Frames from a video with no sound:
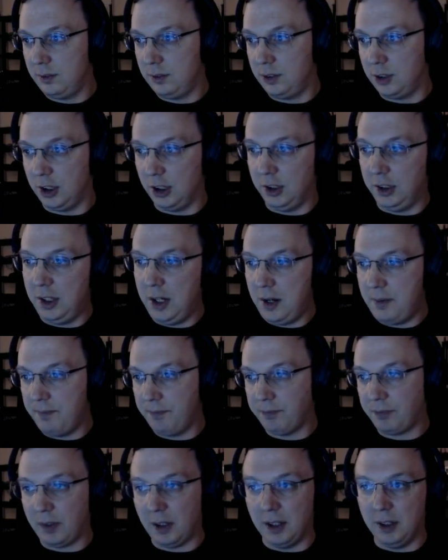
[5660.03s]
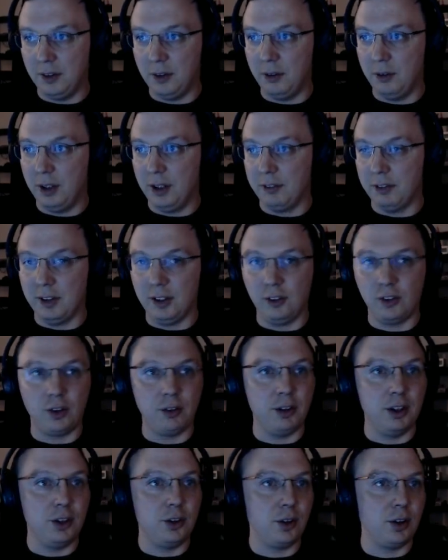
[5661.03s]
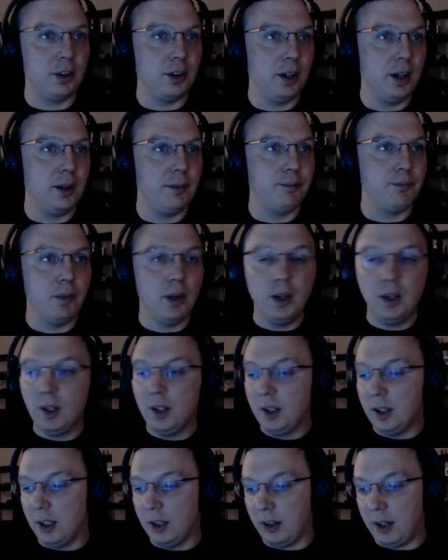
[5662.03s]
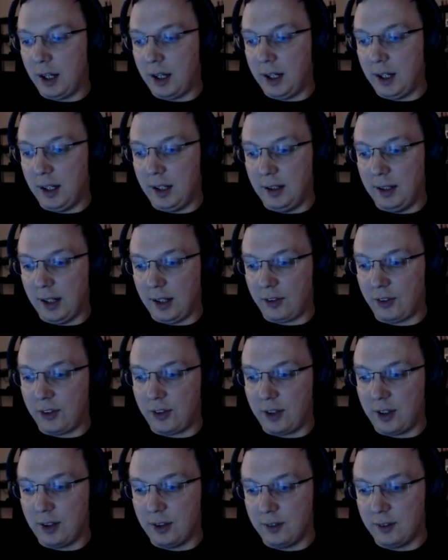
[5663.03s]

Charlie 8? I don't know why everything's already Charlie 8. Okay, next.